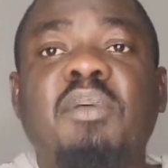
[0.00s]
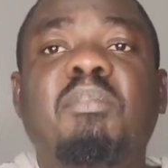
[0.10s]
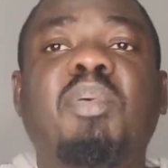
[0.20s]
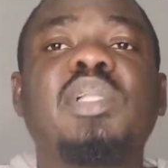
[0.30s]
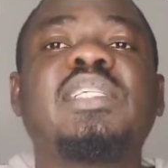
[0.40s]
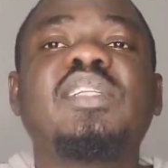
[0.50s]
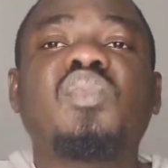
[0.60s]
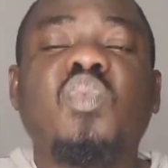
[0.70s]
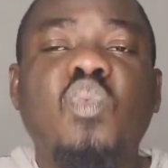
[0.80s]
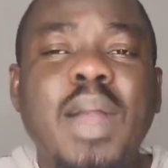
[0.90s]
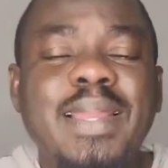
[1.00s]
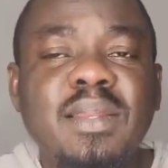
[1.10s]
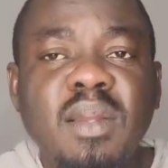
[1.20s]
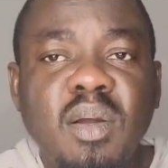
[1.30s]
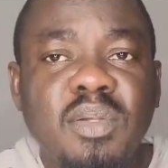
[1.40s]
Budget
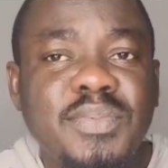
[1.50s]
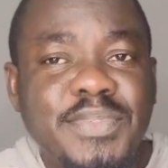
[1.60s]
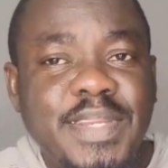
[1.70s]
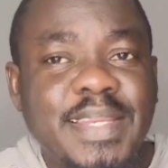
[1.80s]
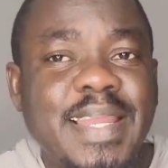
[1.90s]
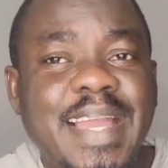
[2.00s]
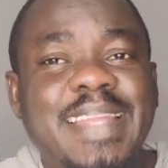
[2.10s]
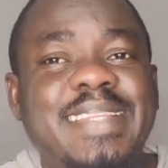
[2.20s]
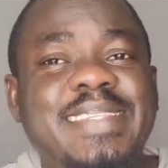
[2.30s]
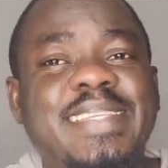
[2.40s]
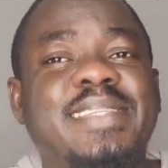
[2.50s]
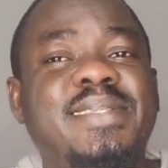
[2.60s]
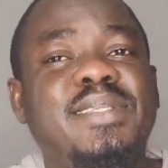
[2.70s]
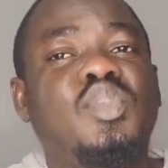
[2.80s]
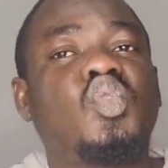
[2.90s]

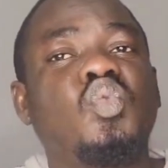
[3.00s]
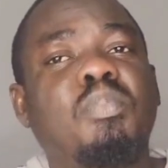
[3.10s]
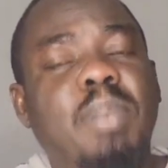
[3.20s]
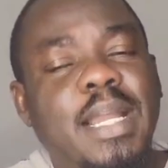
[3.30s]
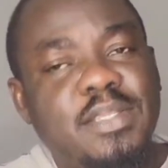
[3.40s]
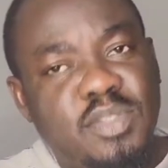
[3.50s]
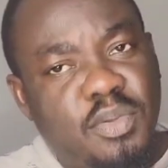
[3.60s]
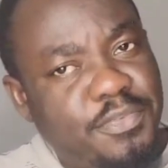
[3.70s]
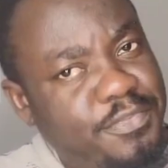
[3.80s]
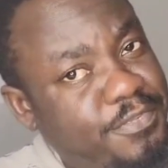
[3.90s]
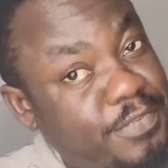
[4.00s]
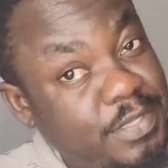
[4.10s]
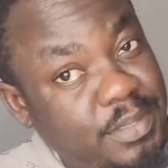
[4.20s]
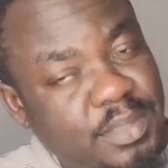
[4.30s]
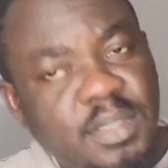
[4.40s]
162 bags of
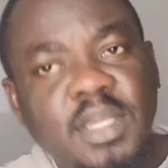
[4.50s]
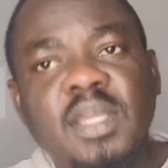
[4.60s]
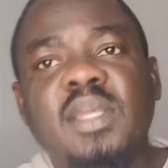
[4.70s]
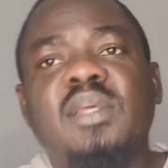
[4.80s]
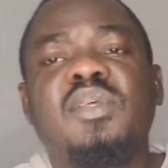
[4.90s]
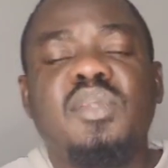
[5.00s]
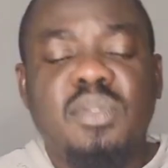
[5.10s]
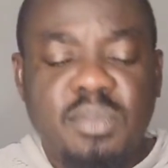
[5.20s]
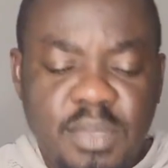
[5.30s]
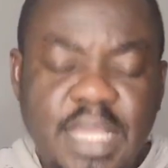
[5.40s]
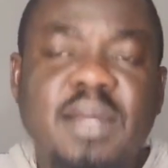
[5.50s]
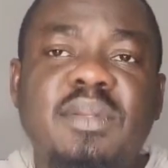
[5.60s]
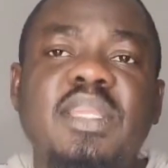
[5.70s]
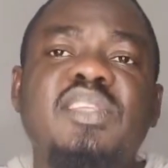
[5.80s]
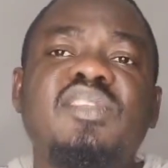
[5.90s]
feed.
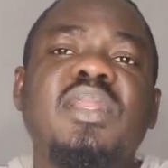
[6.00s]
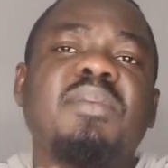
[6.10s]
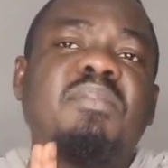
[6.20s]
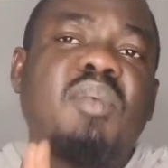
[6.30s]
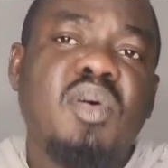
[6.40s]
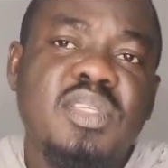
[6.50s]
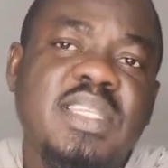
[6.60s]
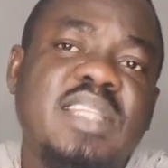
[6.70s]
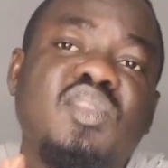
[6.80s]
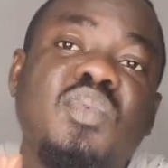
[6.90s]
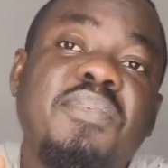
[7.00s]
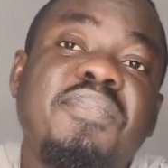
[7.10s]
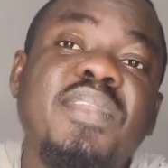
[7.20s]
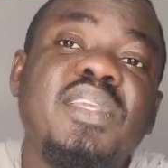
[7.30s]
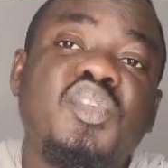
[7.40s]
Now, it's not a must that you will
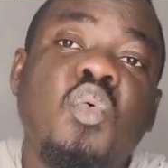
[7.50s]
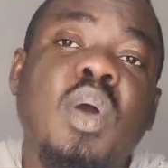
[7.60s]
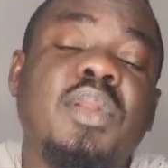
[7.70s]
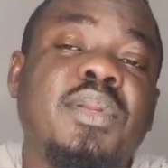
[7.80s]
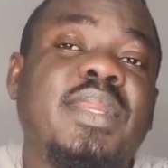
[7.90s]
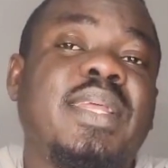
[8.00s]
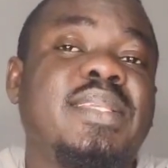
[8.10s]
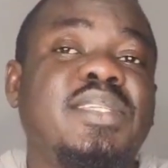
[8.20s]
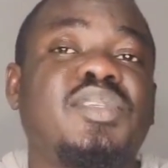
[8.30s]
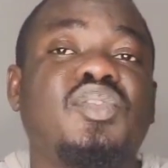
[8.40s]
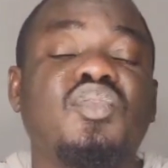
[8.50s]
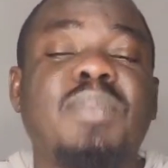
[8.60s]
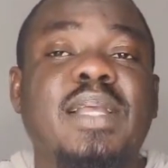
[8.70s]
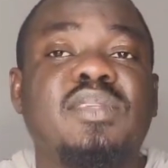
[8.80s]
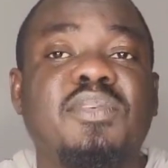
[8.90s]
finish 162
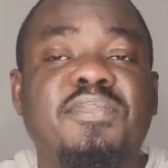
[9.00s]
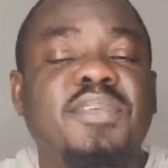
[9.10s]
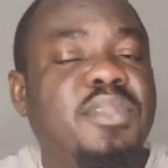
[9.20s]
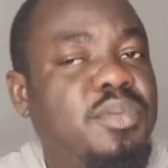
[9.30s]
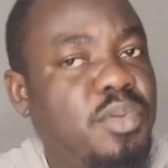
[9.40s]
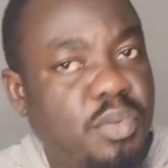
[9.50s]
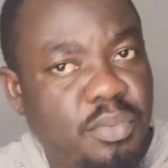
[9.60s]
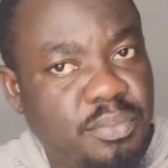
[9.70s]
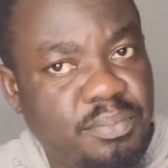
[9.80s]
bags of feed. No.